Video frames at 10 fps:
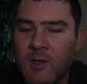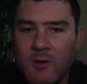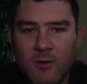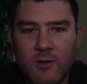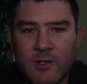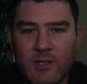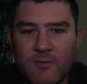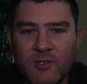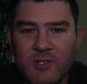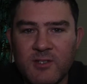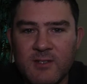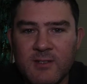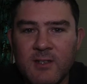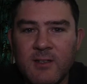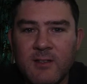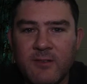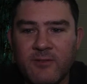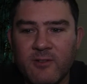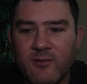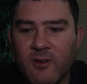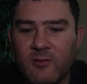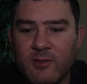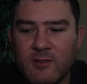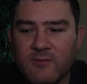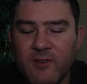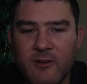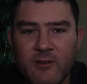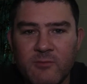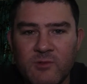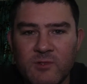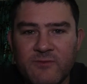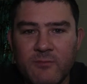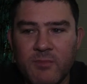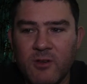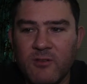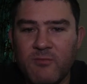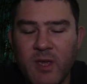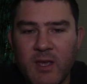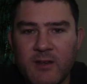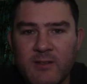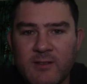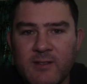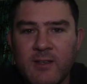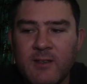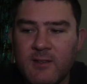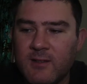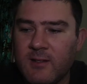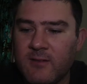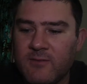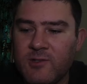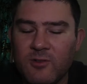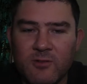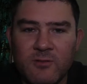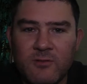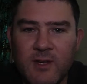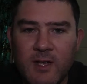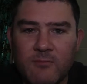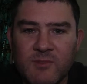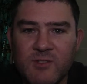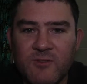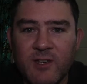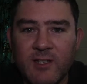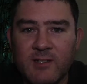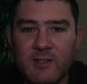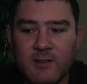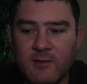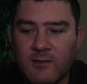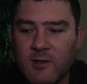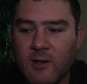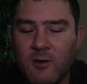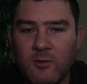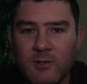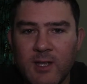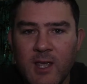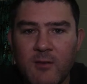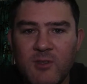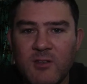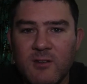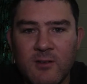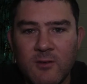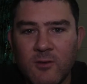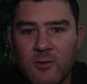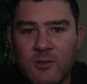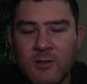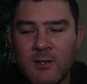hotter temperatures. They've controlled those variables for both powders, and they've shot strings at cold, ambient, and hot.